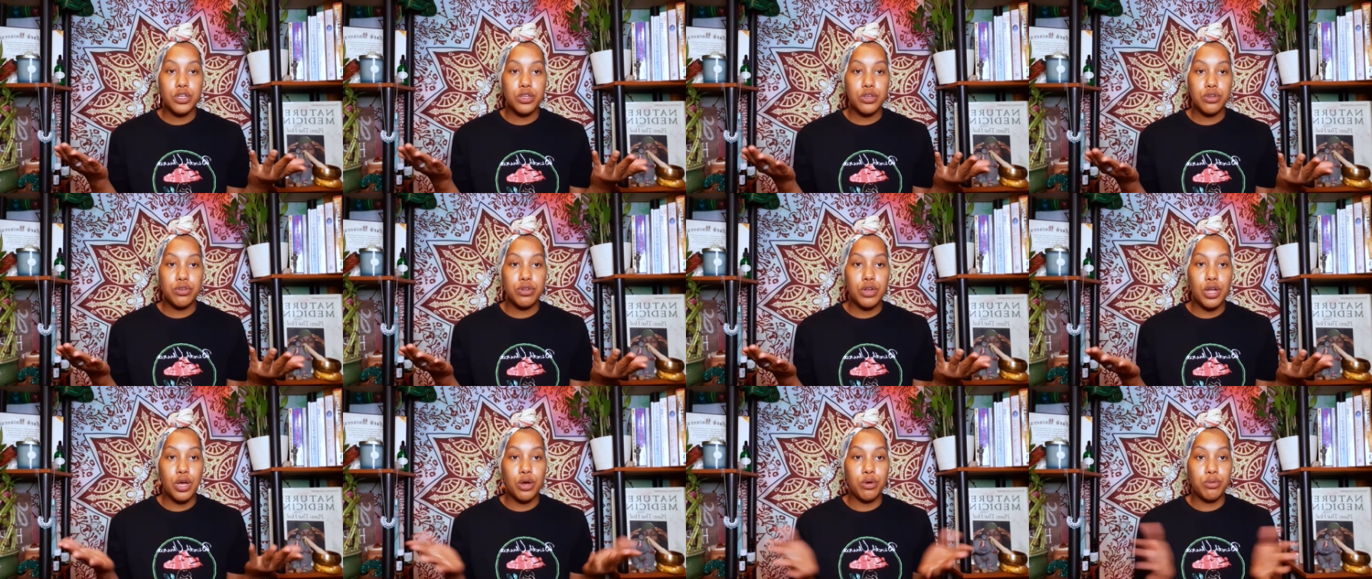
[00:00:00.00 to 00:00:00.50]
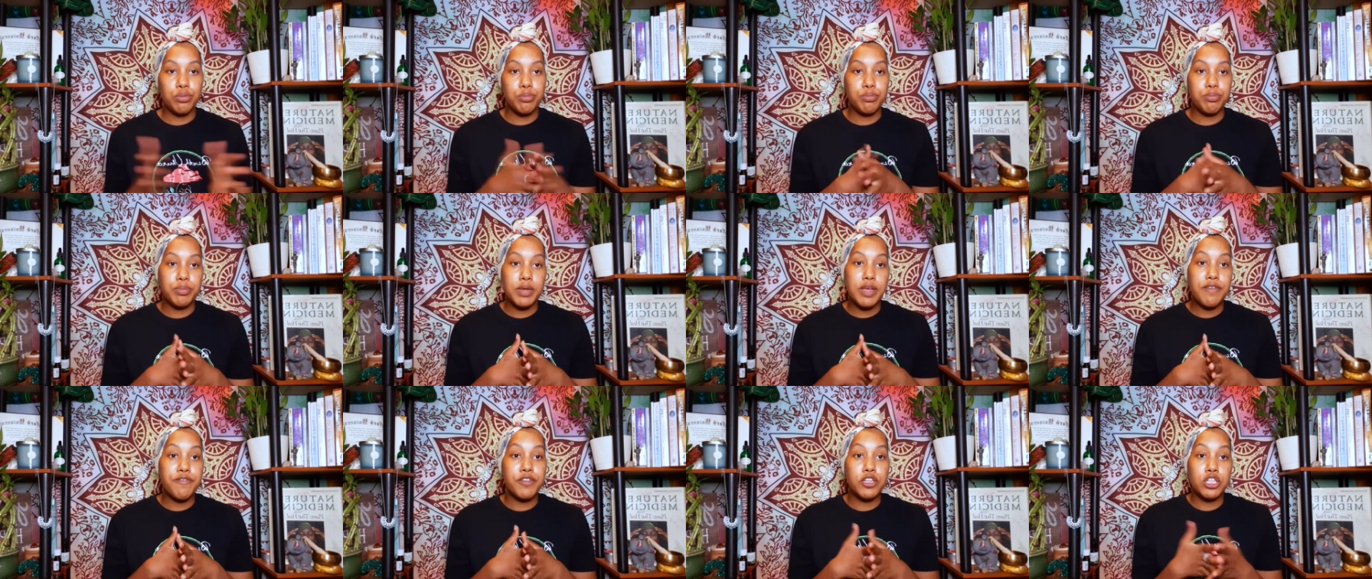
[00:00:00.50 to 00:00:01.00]
you know,
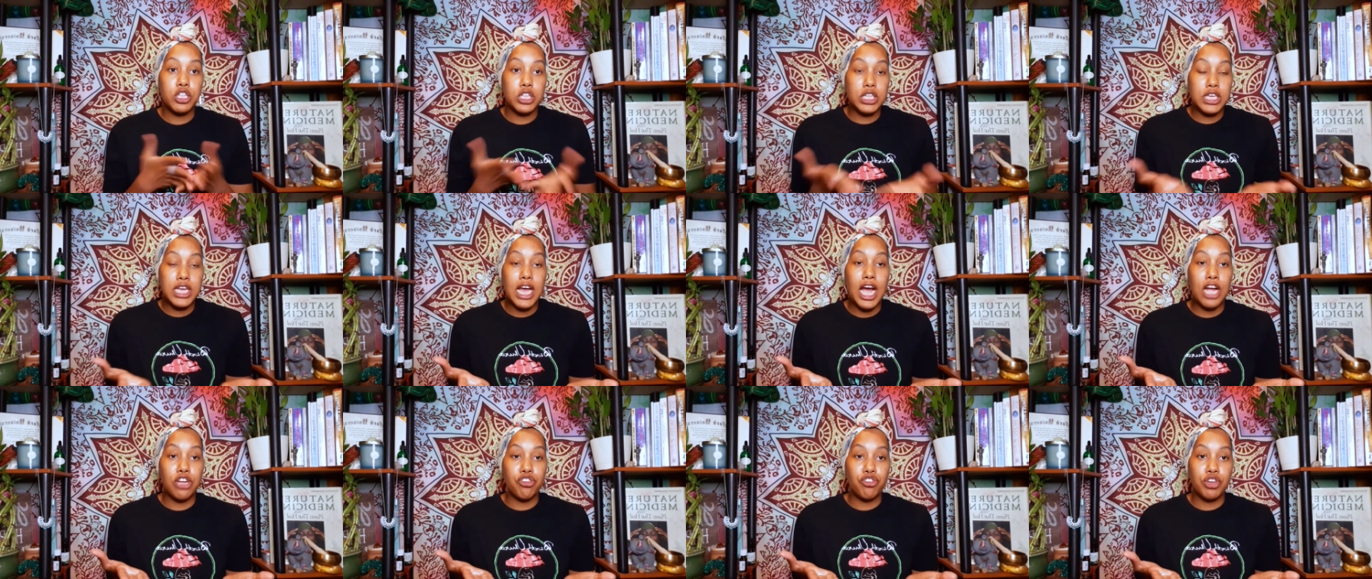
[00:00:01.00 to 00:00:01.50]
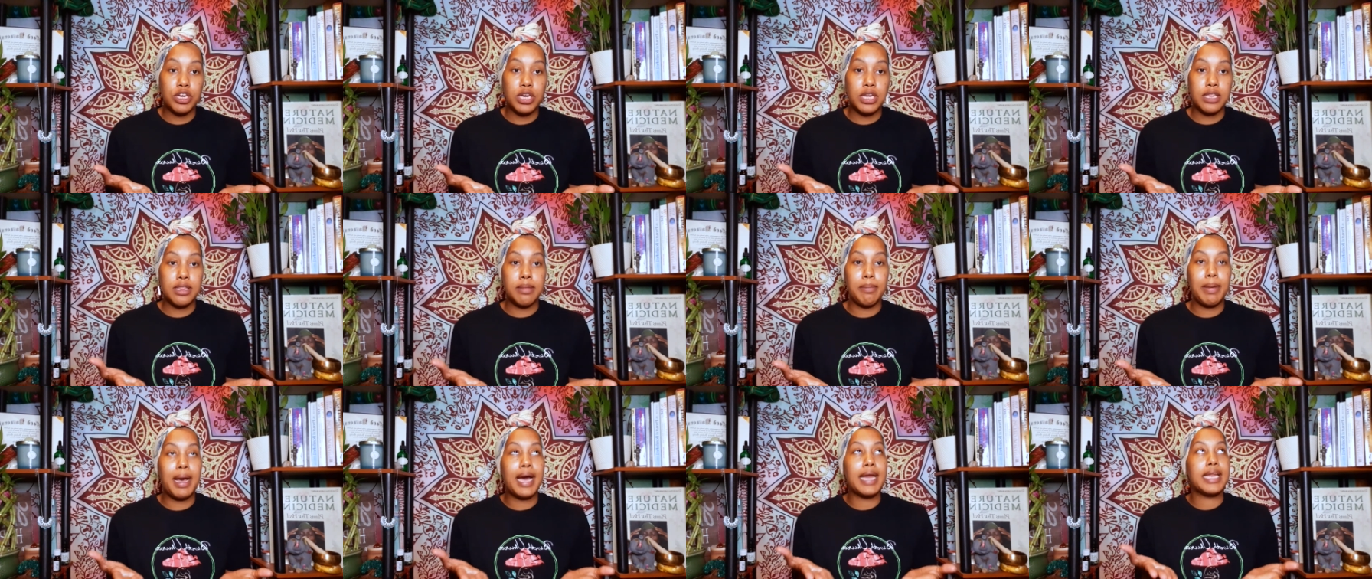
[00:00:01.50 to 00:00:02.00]
if it's dehydrating
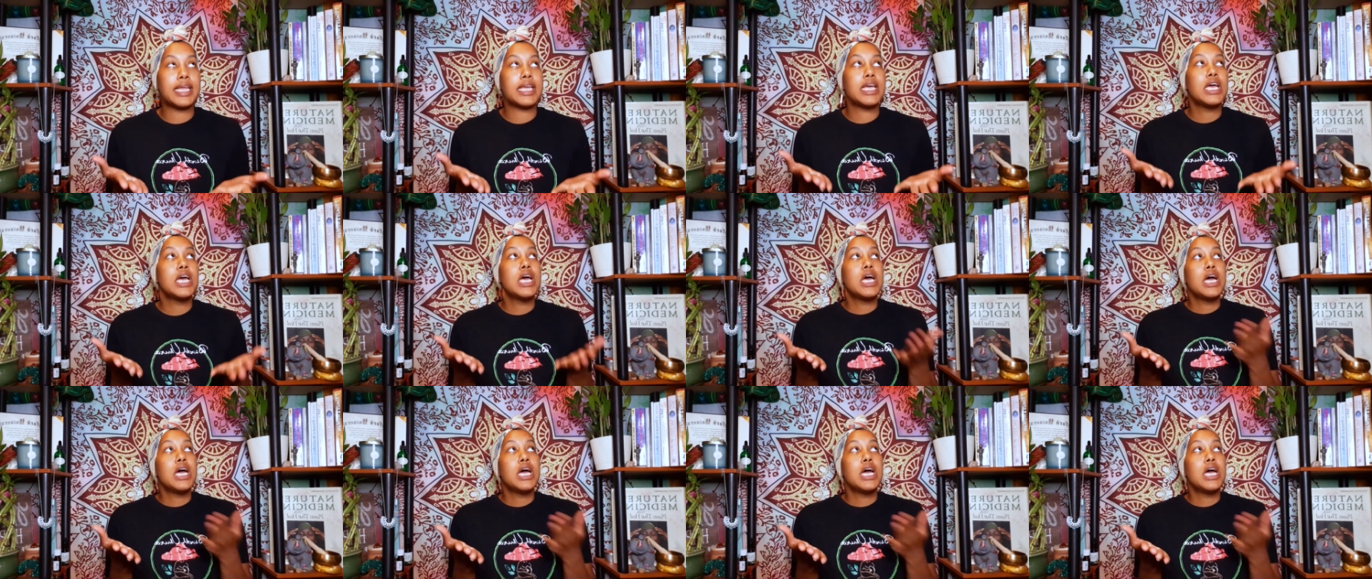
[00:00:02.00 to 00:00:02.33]
the body.